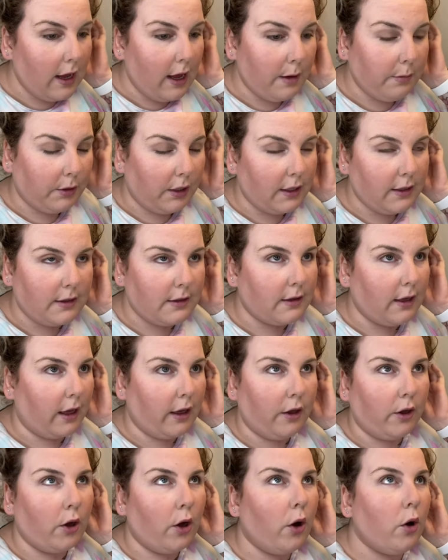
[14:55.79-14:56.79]
Plus,
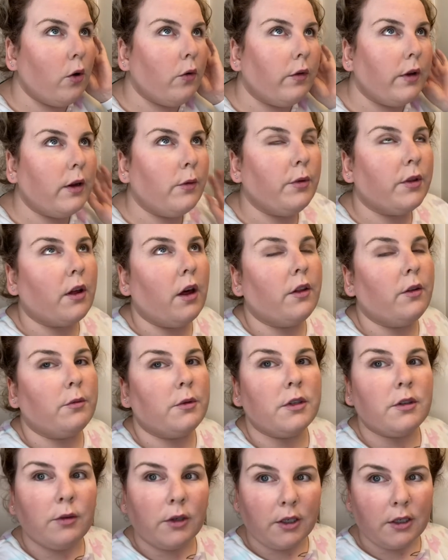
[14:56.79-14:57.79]
like COVID with all the
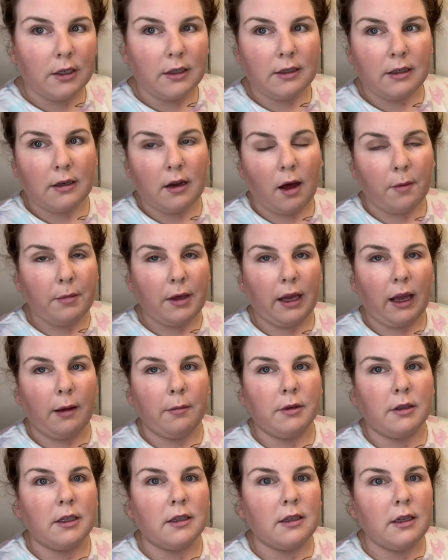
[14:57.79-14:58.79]
restrictions and not being
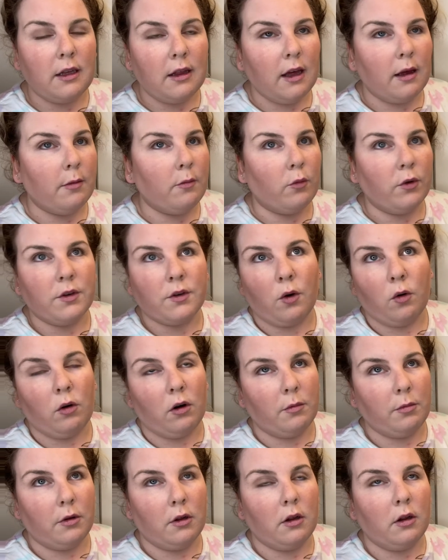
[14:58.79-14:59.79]
able to see them was
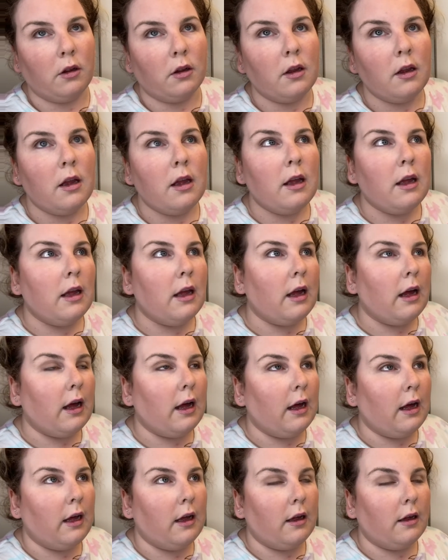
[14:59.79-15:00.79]
horrible.
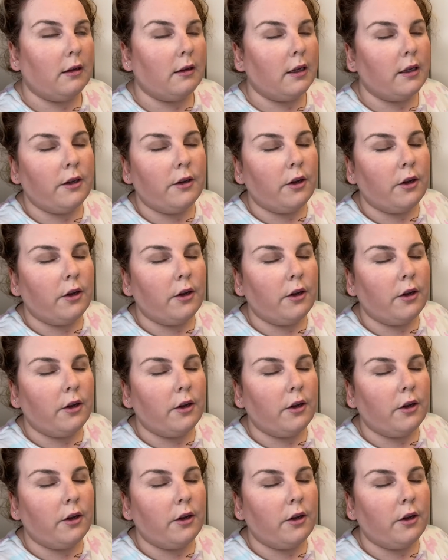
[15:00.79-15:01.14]
Uh, and you